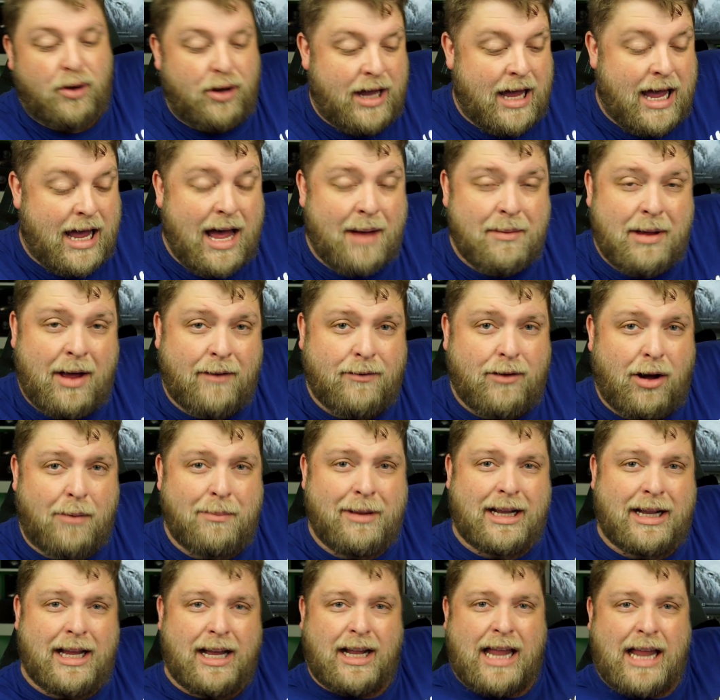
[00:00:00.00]
But yeah, I've got
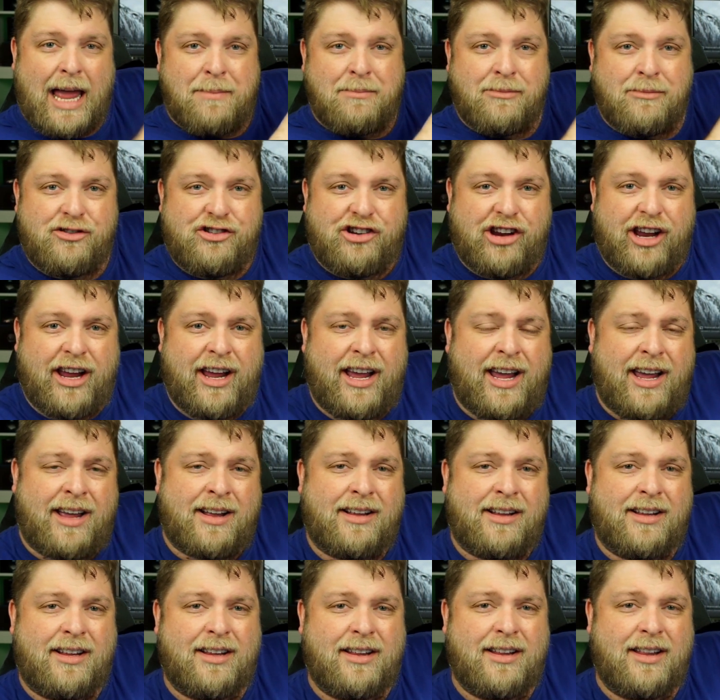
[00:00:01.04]
my little MJ.
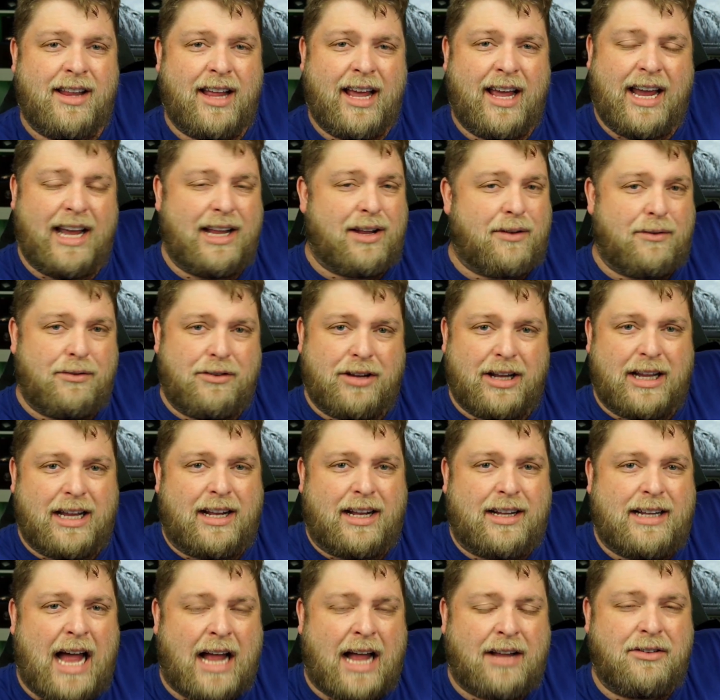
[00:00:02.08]
He loves a
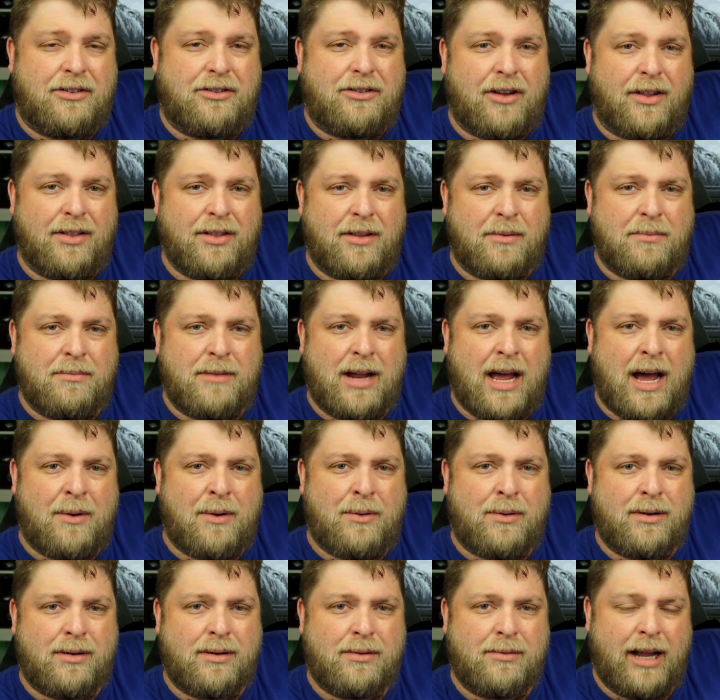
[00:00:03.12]
little dance on them
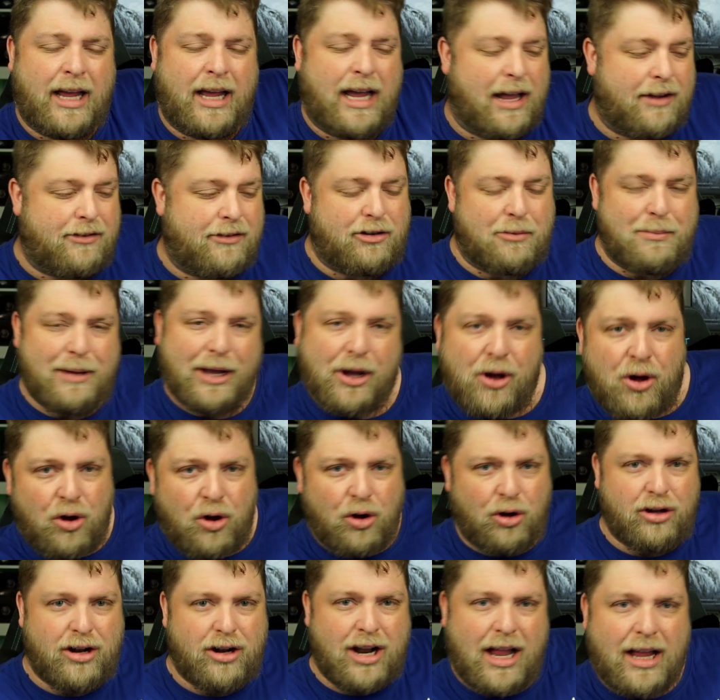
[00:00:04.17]
now. When he gets a bit
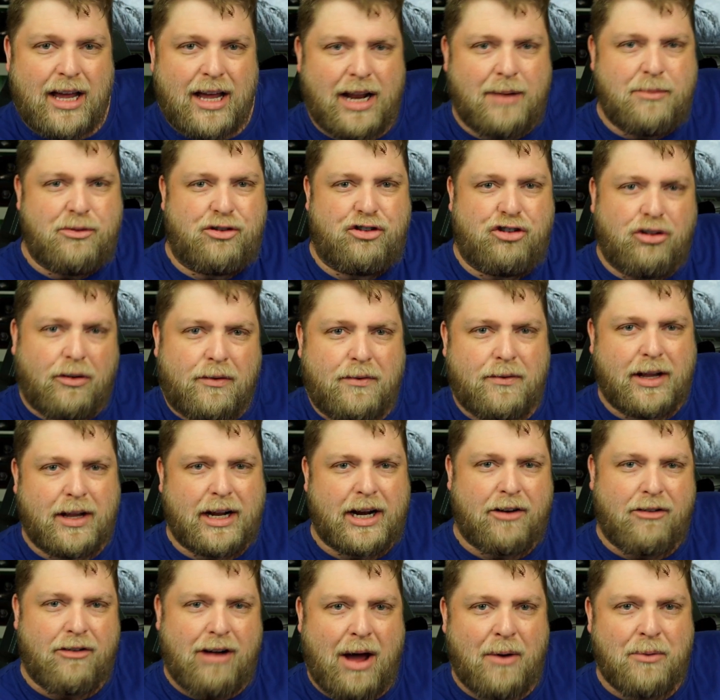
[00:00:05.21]
older, I'll get him
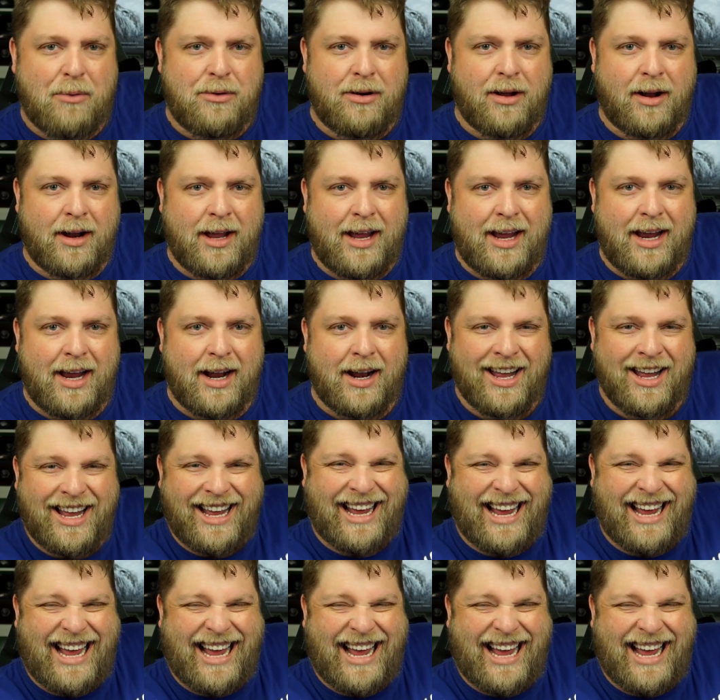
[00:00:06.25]
shuffling around on it.